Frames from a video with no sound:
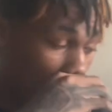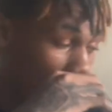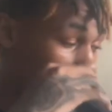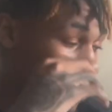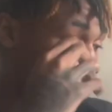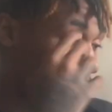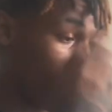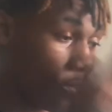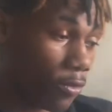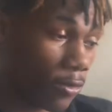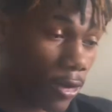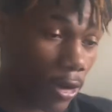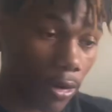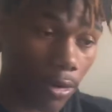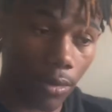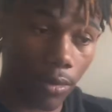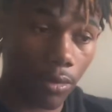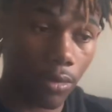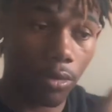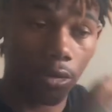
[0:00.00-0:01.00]
If you
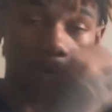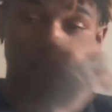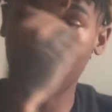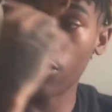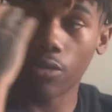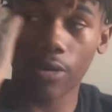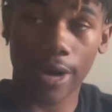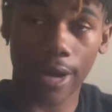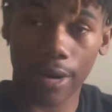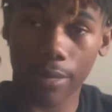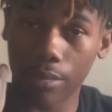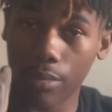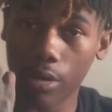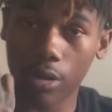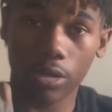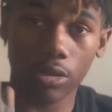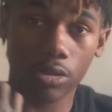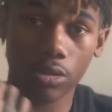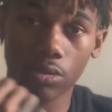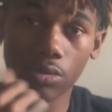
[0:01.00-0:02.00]
don't, you got a
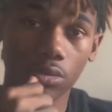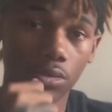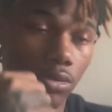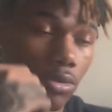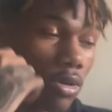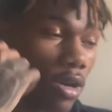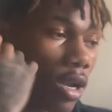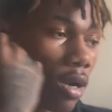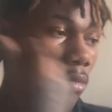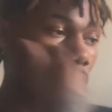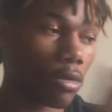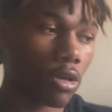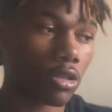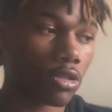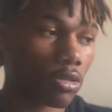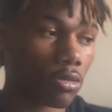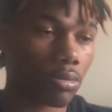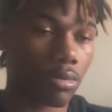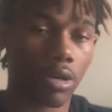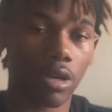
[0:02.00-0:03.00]
muzzle
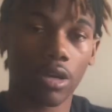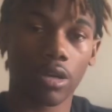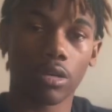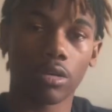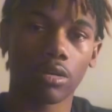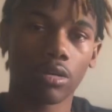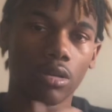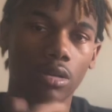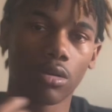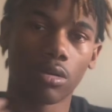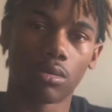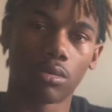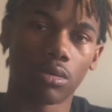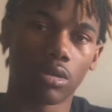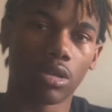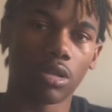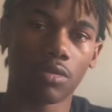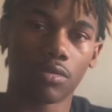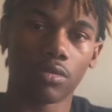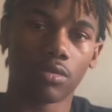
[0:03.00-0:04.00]
brake,
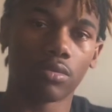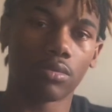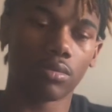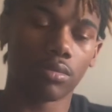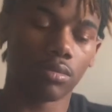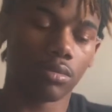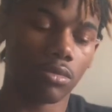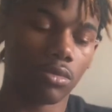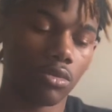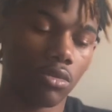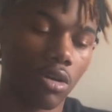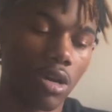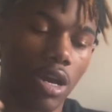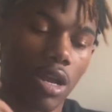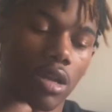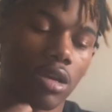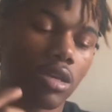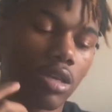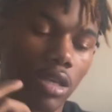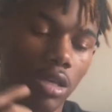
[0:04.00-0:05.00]
whatever. You
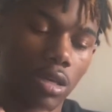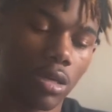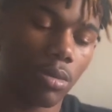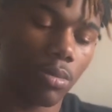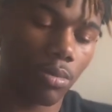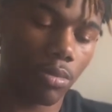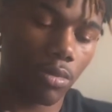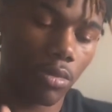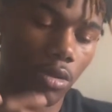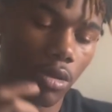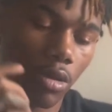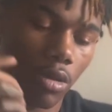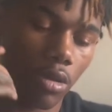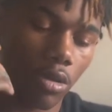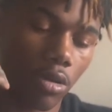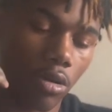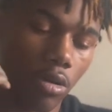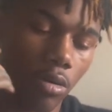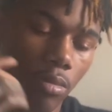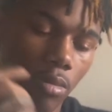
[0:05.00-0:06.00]
gotta keep
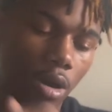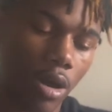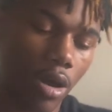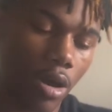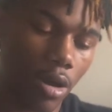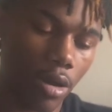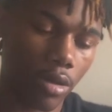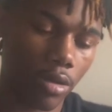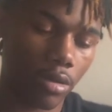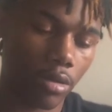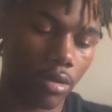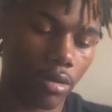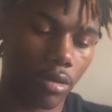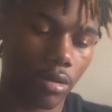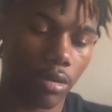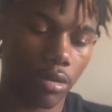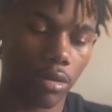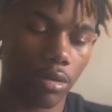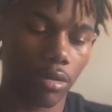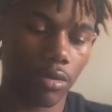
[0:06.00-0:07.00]
your mind
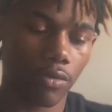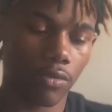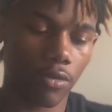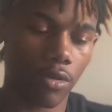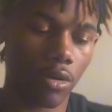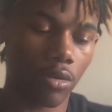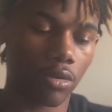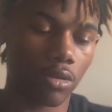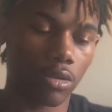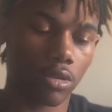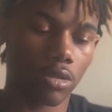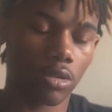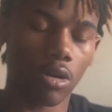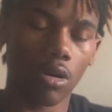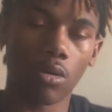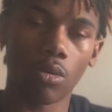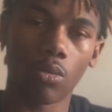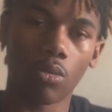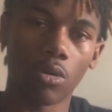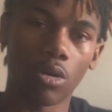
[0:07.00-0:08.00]
focused
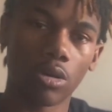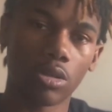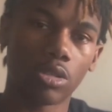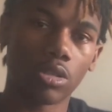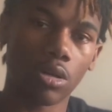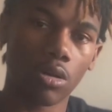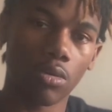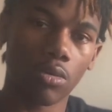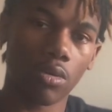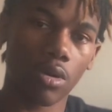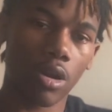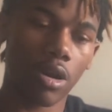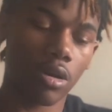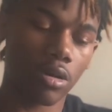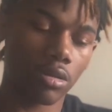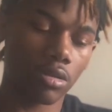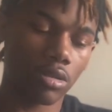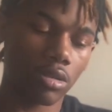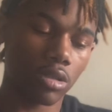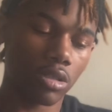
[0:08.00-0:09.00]
on what your
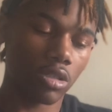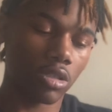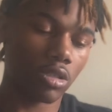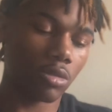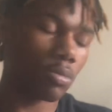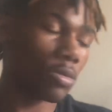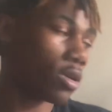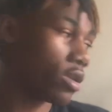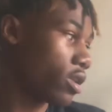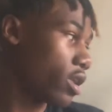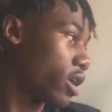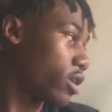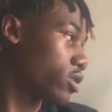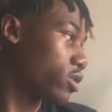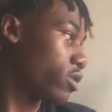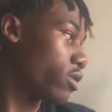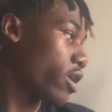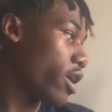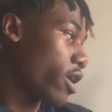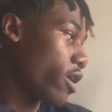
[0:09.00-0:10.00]
rounds is spitting
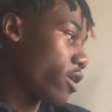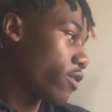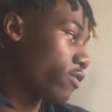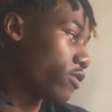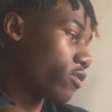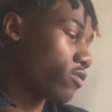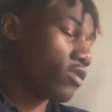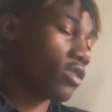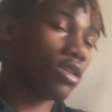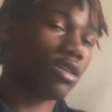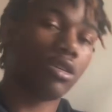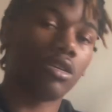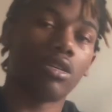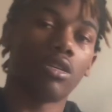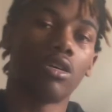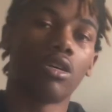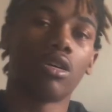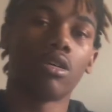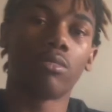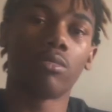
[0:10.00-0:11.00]
out your AR-15
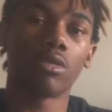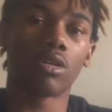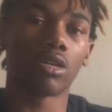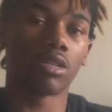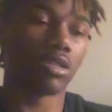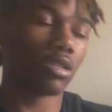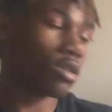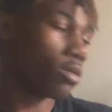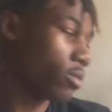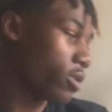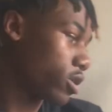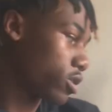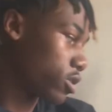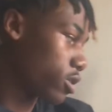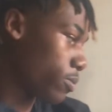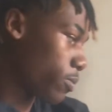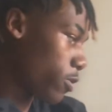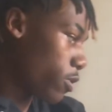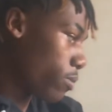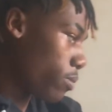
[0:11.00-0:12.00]
because it'll mess
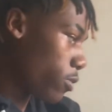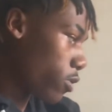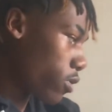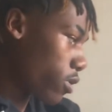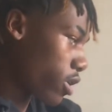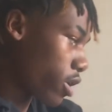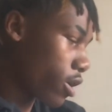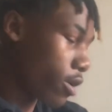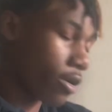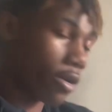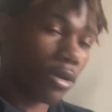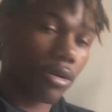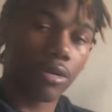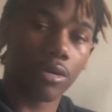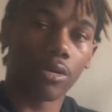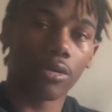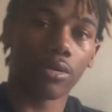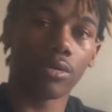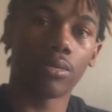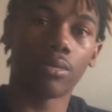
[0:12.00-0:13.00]
up your bulk carrier
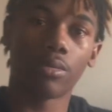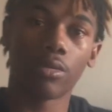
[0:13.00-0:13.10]
group.